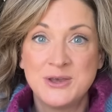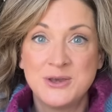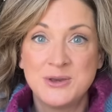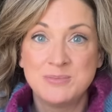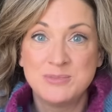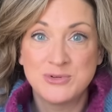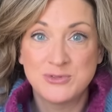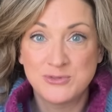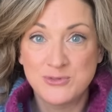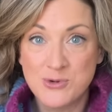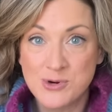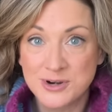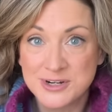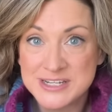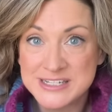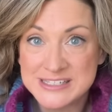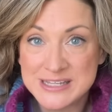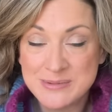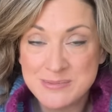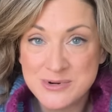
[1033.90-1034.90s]
before
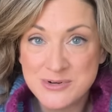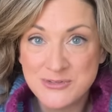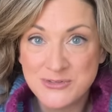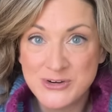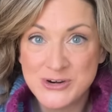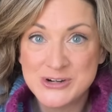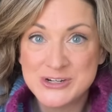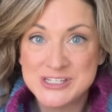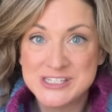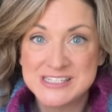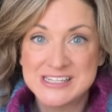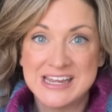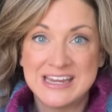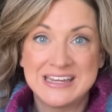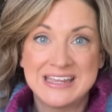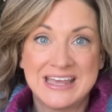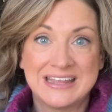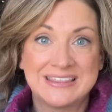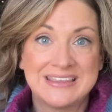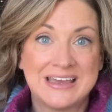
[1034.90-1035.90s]
December 1st
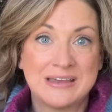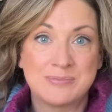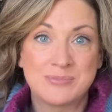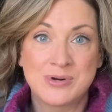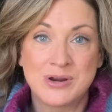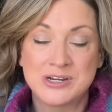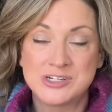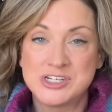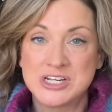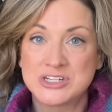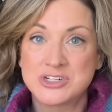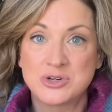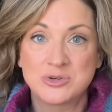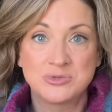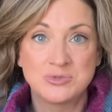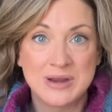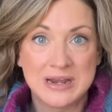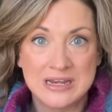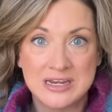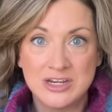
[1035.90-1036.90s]
and get that project
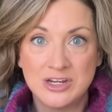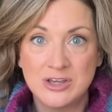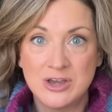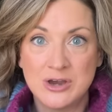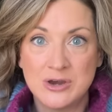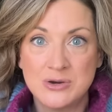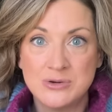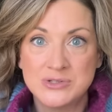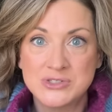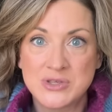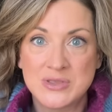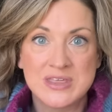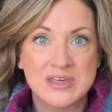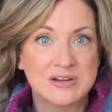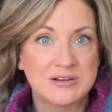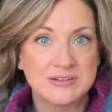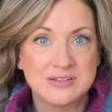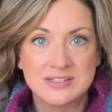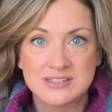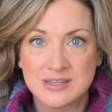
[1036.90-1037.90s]
ready to go so that
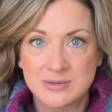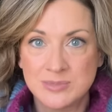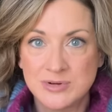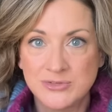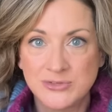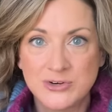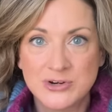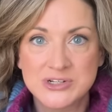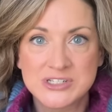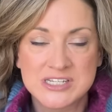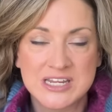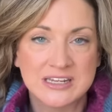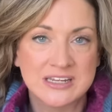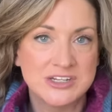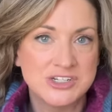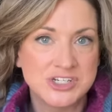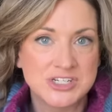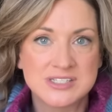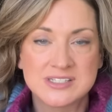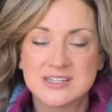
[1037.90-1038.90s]
on December 1st, I
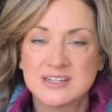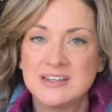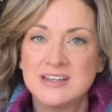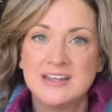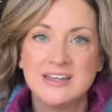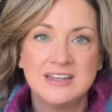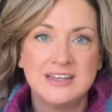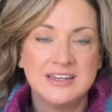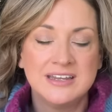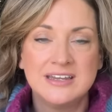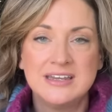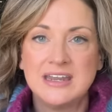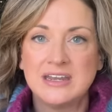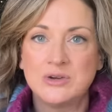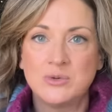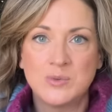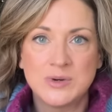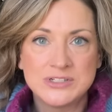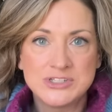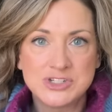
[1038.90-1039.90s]
can just
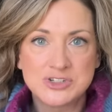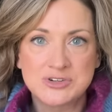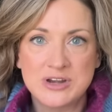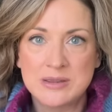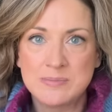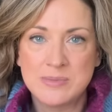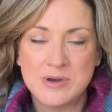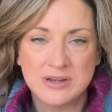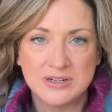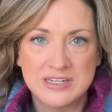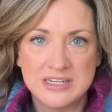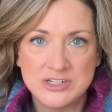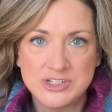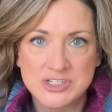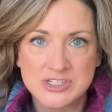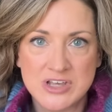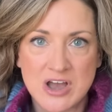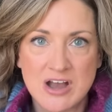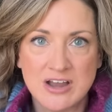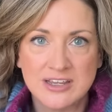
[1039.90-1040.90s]
knit one stripe on each
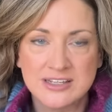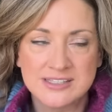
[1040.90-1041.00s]
sock.